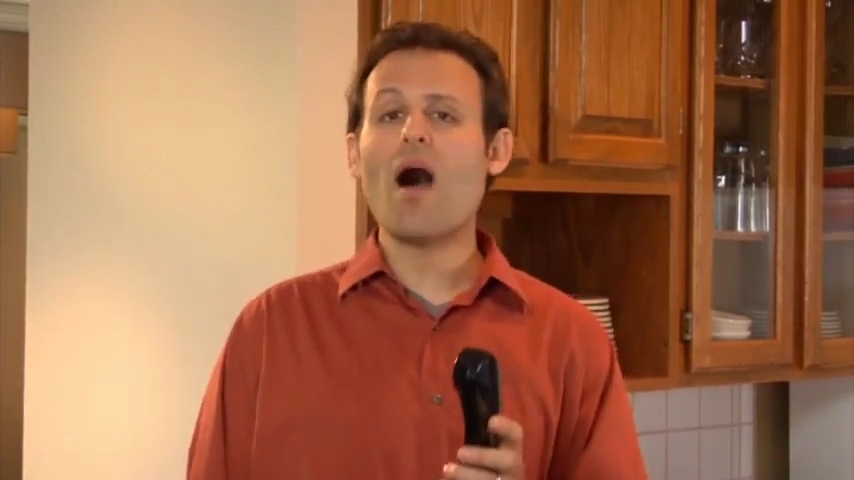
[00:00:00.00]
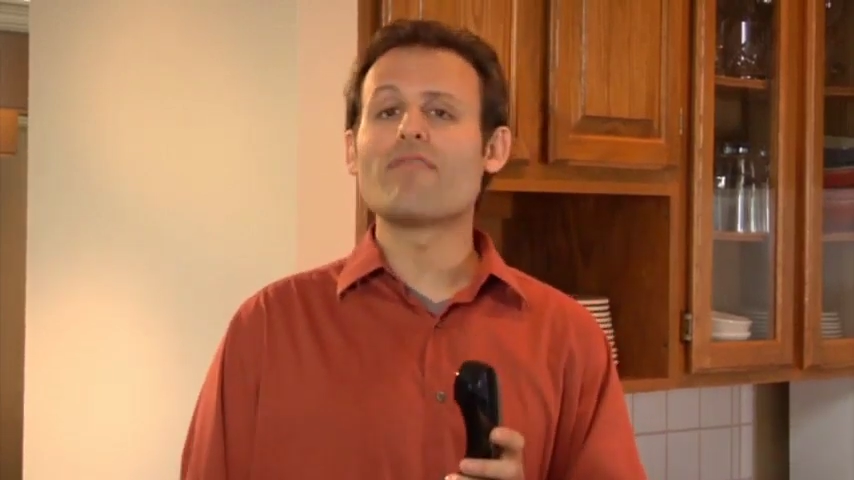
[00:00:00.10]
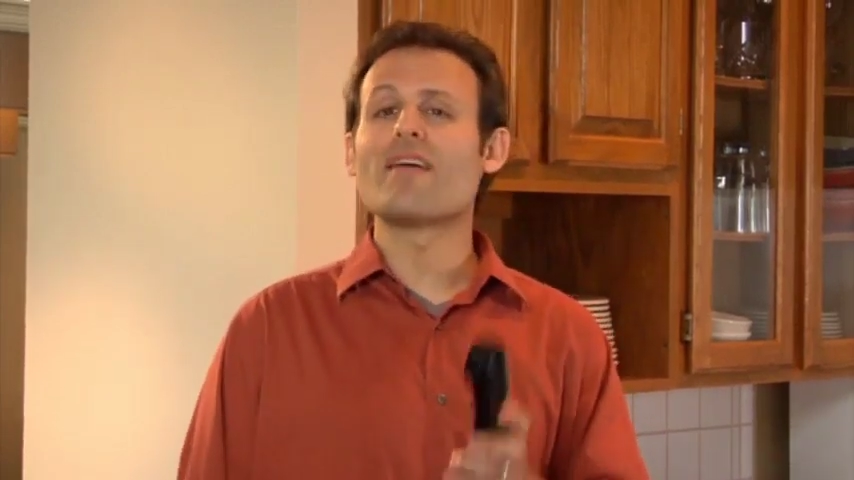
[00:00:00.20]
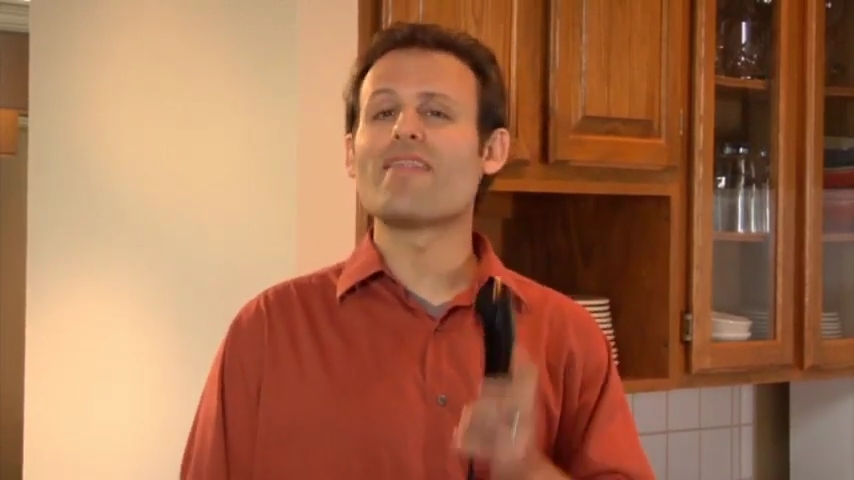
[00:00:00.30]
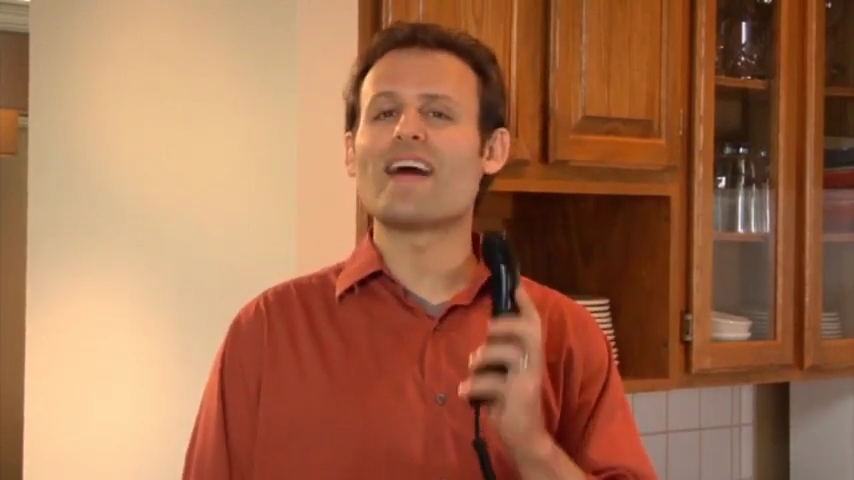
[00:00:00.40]

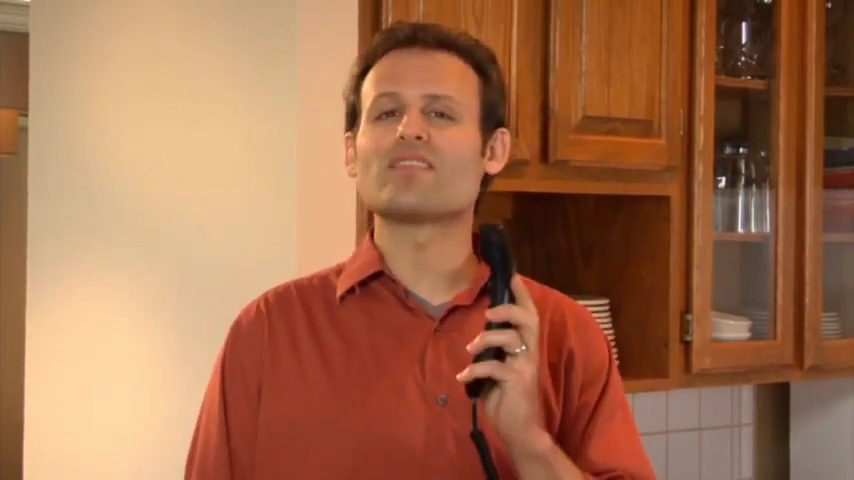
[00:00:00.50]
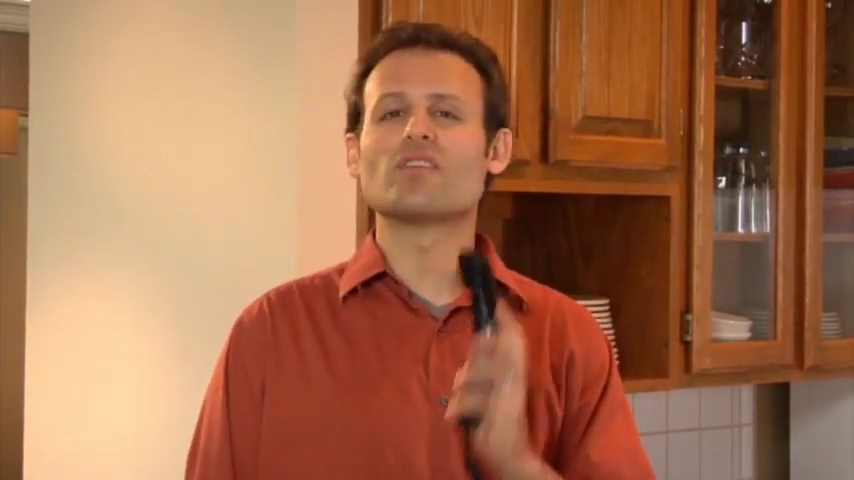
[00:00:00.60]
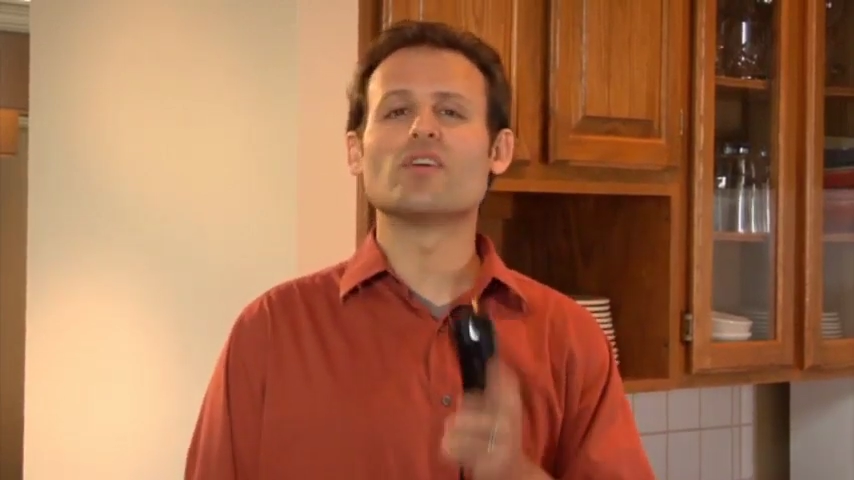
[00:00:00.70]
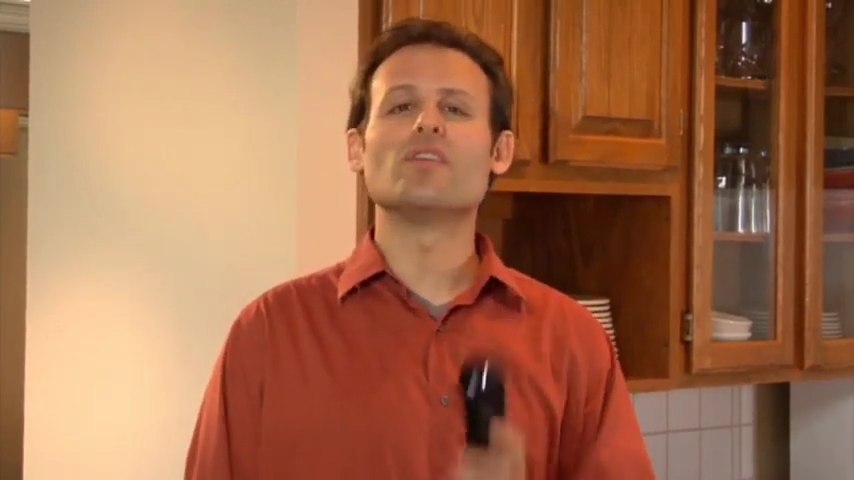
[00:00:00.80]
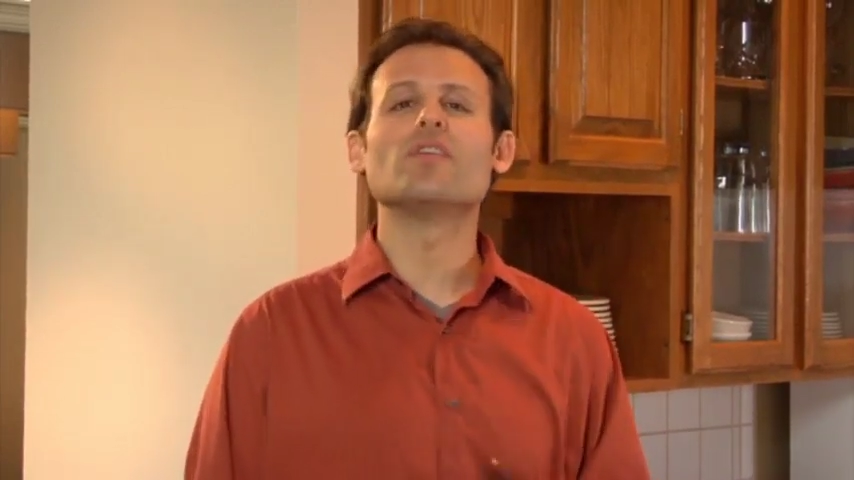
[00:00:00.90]
off,
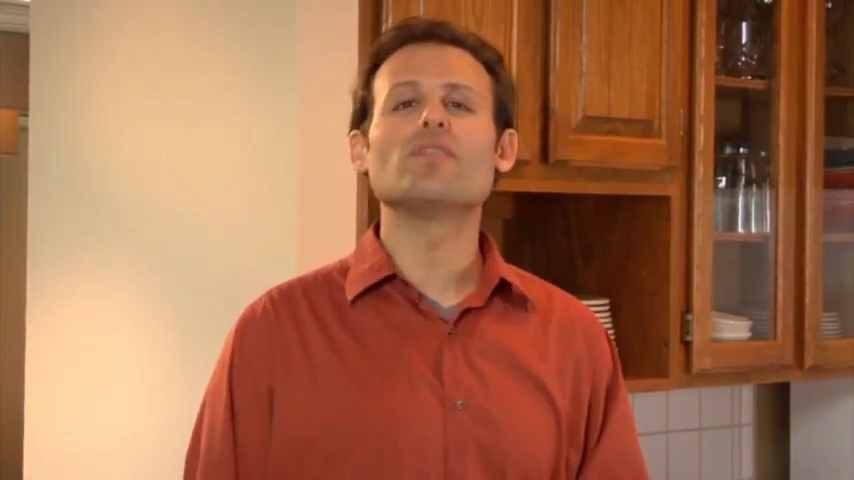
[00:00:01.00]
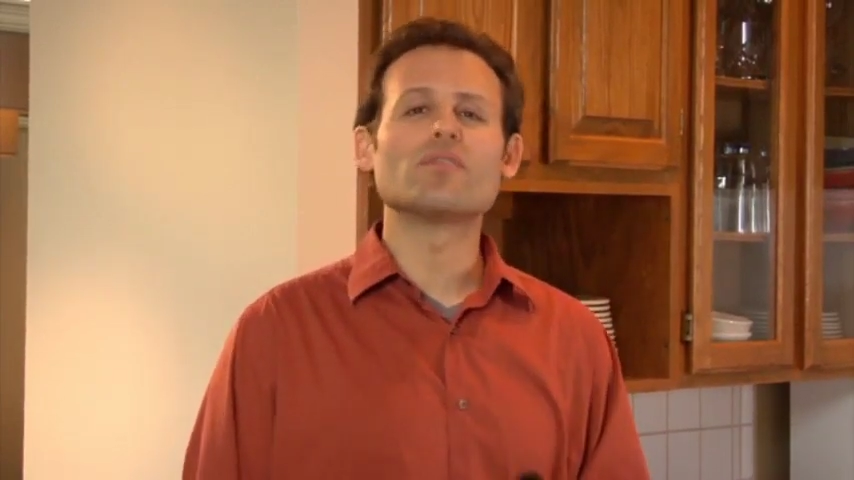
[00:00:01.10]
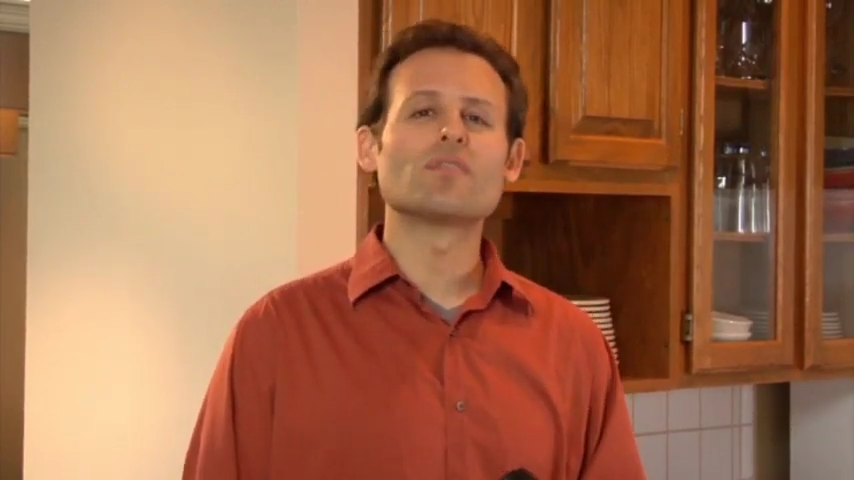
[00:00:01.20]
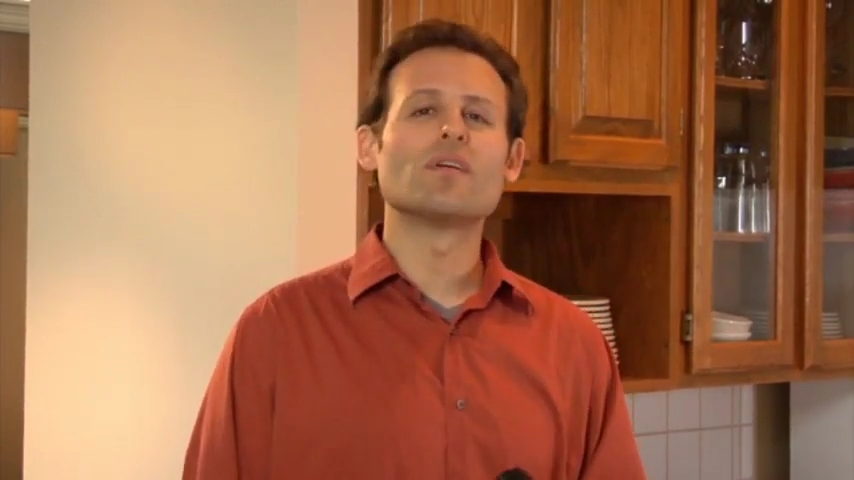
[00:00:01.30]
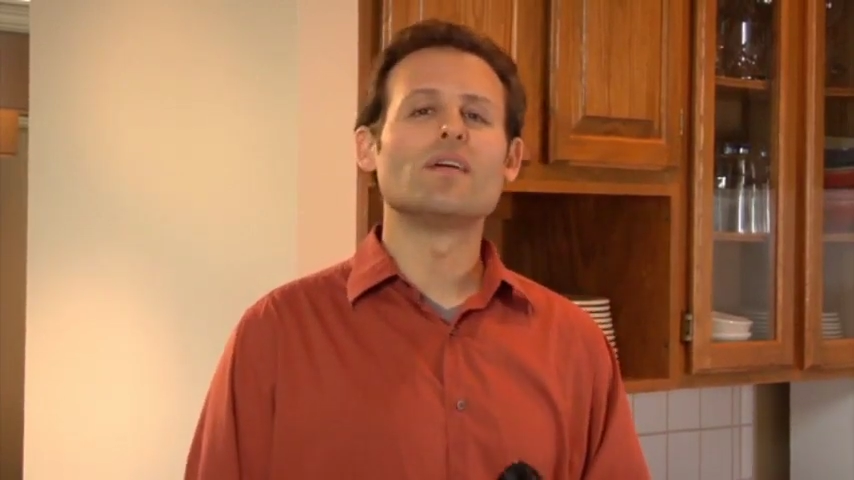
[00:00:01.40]
that's good
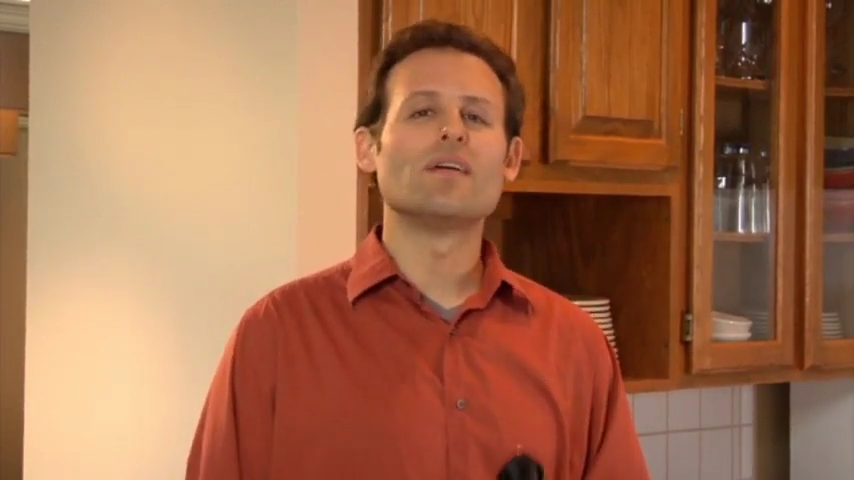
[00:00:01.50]
news.